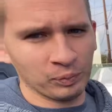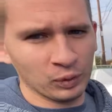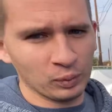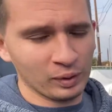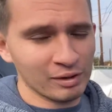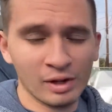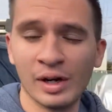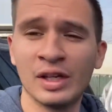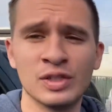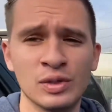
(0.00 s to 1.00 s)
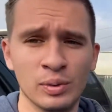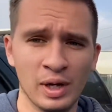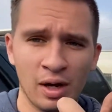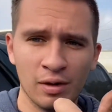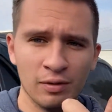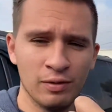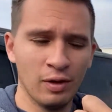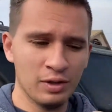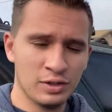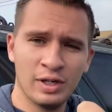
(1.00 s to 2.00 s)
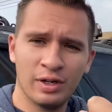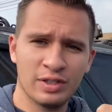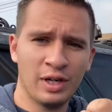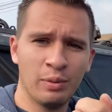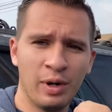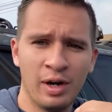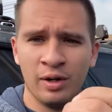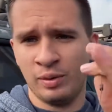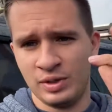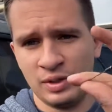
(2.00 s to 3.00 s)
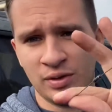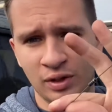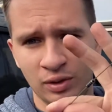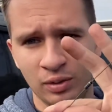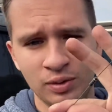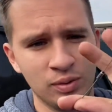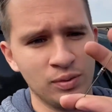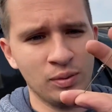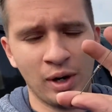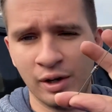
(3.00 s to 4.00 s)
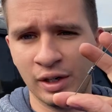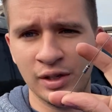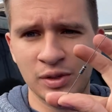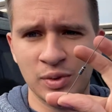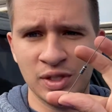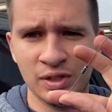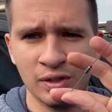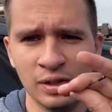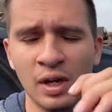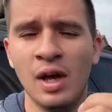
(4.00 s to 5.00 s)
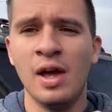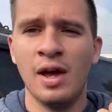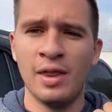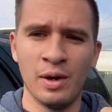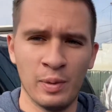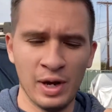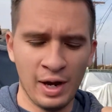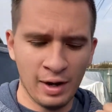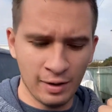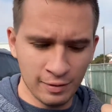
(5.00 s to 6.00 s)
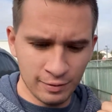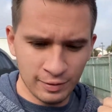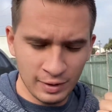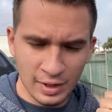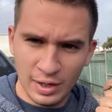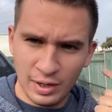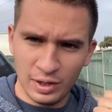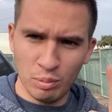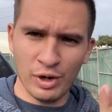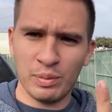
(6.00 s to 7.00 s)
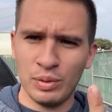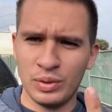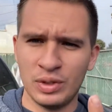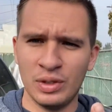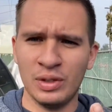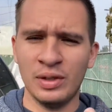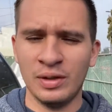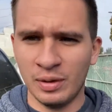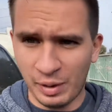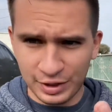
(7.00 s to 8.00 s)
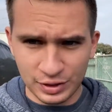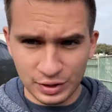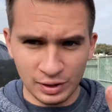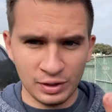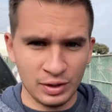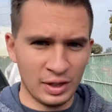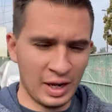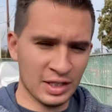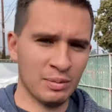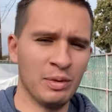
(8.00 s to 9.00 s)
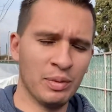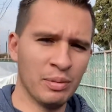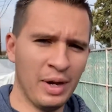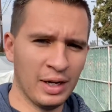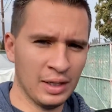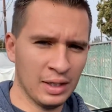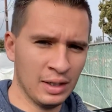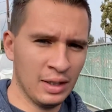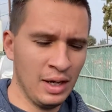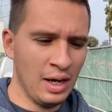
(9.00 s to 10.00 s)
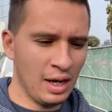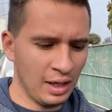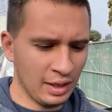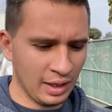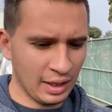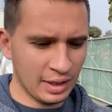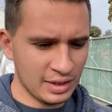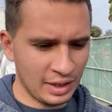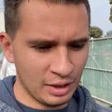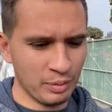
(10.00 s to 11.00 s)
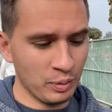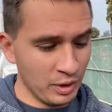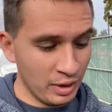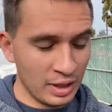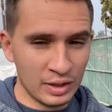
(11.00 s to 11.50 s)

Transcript: We have a lot of things to do. We have the alternator exciter wire, which includes wiring in this resistor, and then we have the brake booster, the master cylinder that has to be put back in, and then I gotta tighten up the rear end in